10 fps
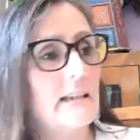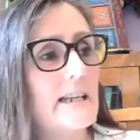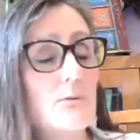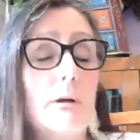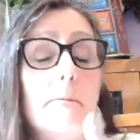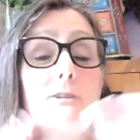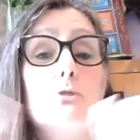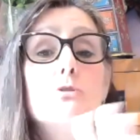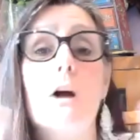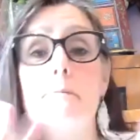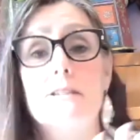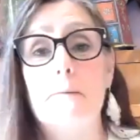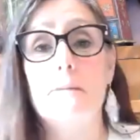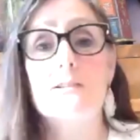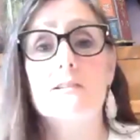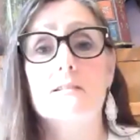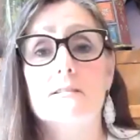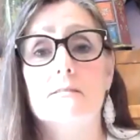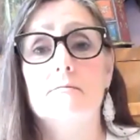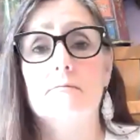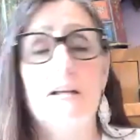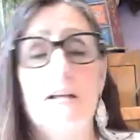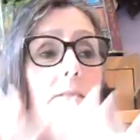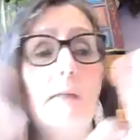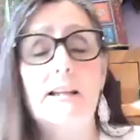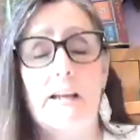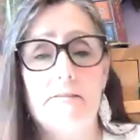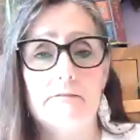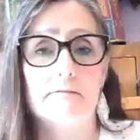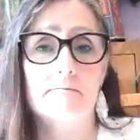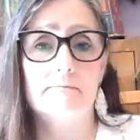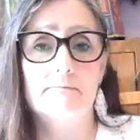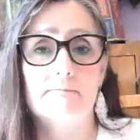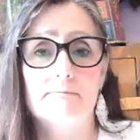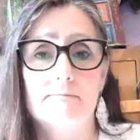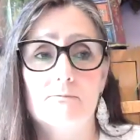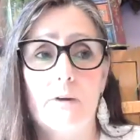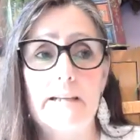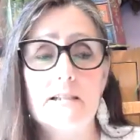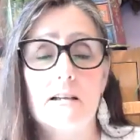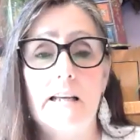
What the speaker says: It's one of my 2 top statements in my life, right?